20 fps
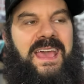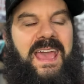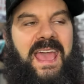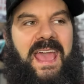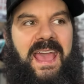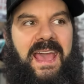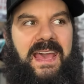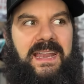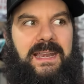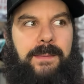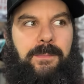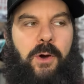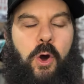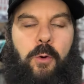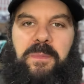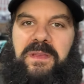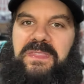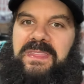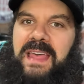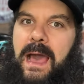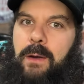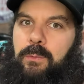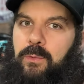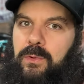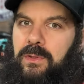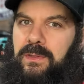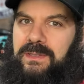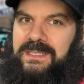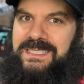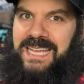And I'm hoping that
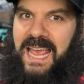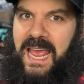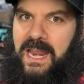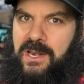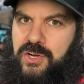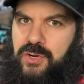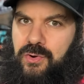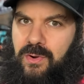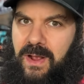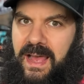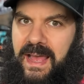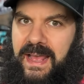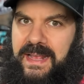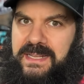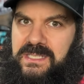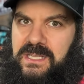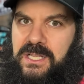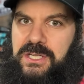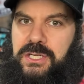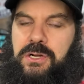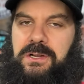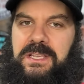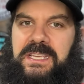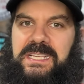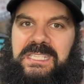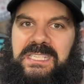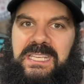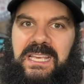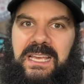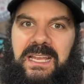will tenderize the turkey
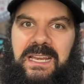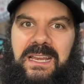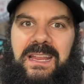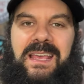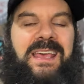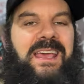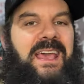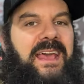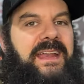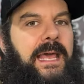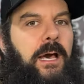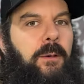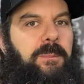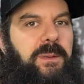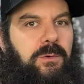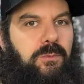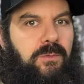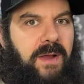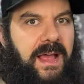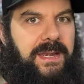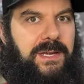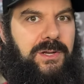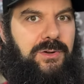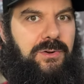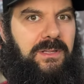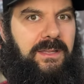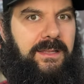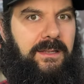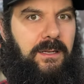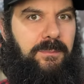skin and help it render
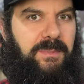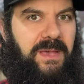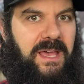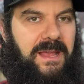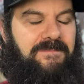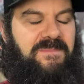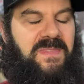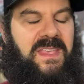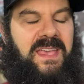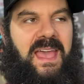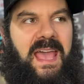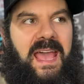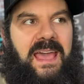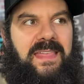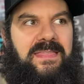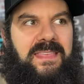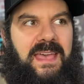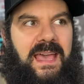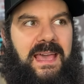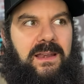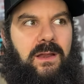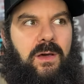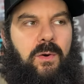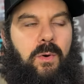a little bit. And then